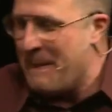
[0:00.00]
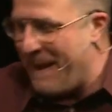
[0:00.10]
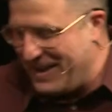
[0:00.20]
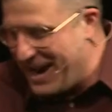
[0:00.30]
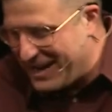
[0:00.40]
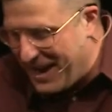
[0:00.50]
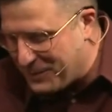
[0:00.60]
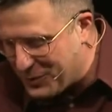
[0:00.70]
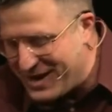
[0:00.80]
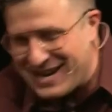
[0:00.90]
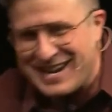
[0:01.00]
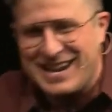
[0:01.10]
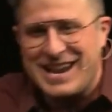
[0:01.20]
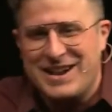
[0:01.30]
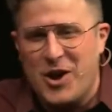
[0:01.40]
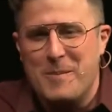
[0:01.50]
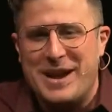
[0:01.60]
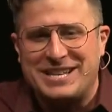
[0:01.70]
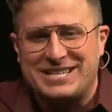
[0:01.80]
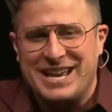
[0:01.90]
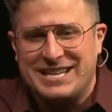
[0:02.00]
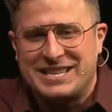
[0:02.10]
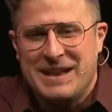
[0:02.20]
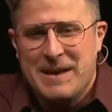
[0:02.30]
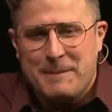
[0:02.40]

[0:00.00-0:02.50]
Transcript: And then I kept reading, and it, and it all made sense